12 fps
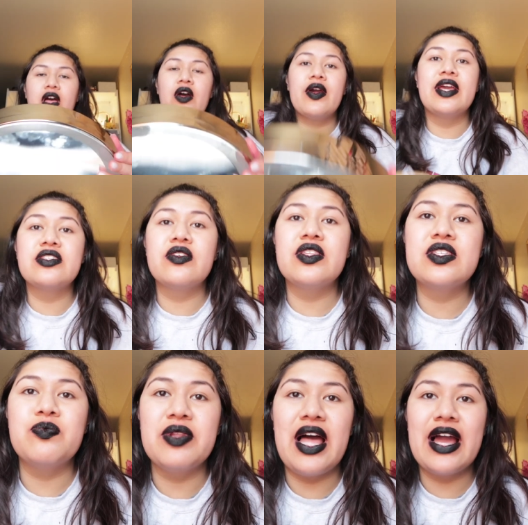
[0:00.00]
Okay, so
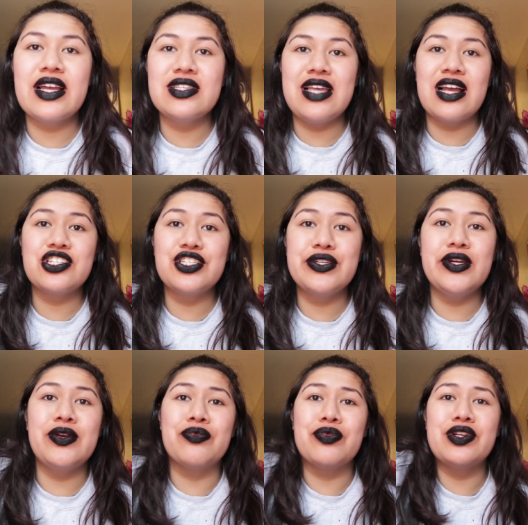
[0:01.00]
this black is actually
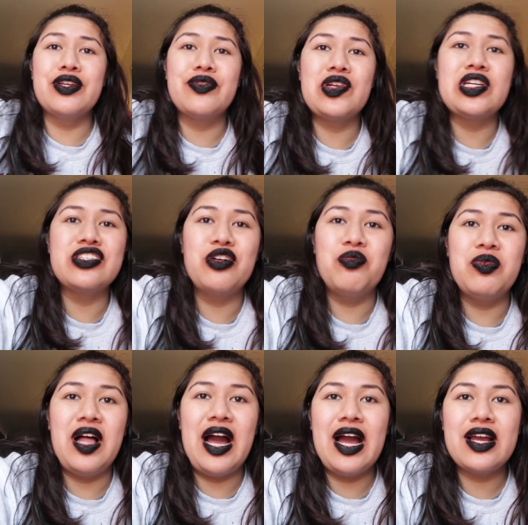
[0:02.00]
a really, really dope
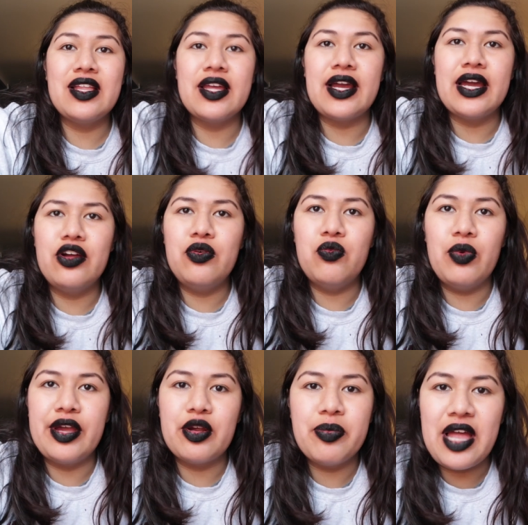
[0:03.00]
black. Like, I don't
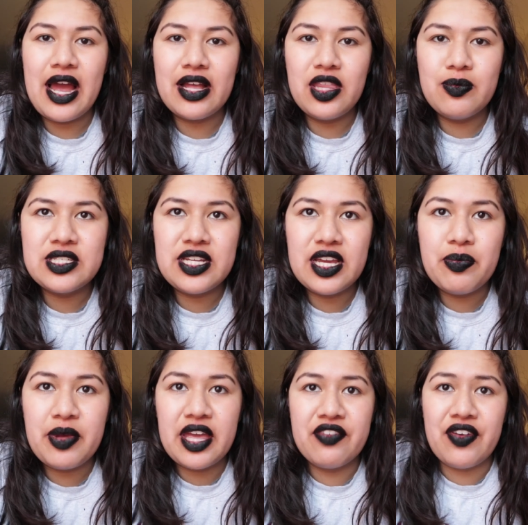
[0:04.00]
wear black lipstick,
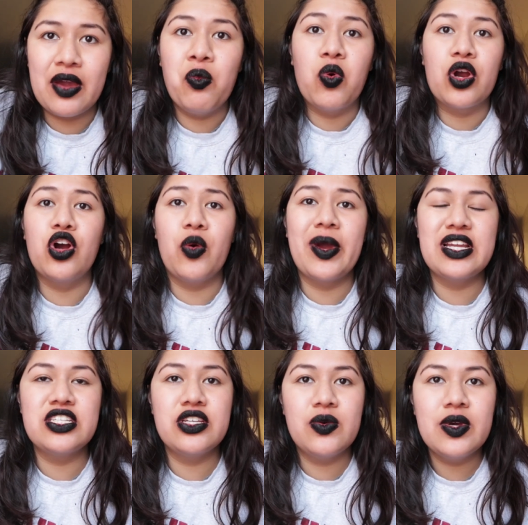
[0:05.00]
but if I were
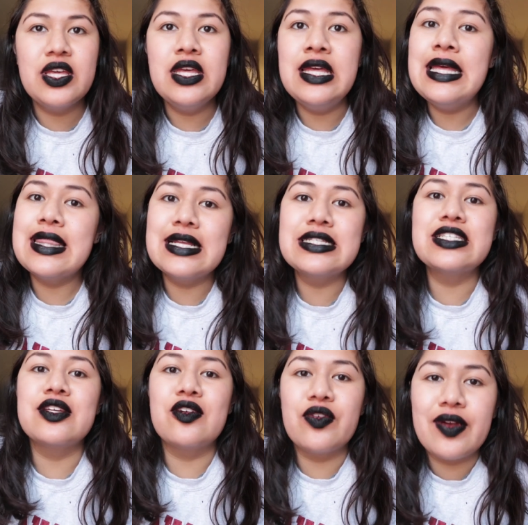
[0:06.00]
going to, this
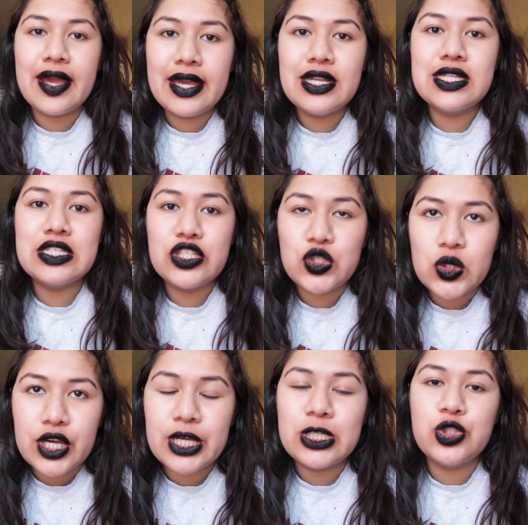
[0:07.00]
is a great,
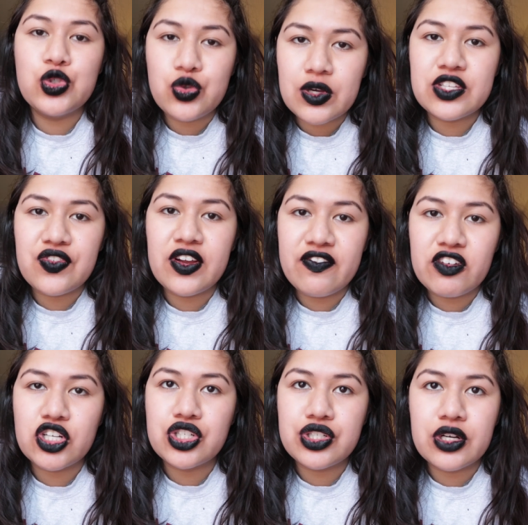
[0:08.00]
great choice for it
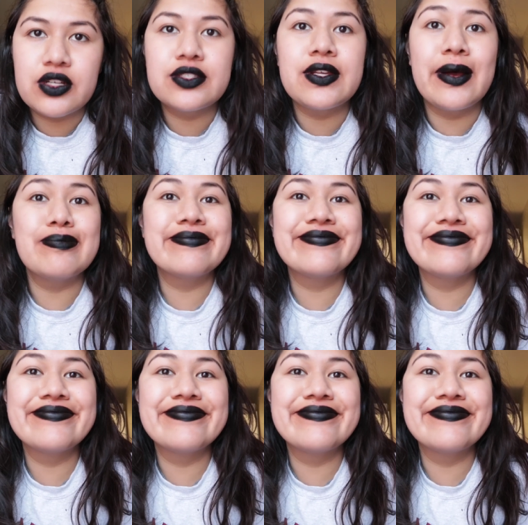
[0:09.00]
for sure. So,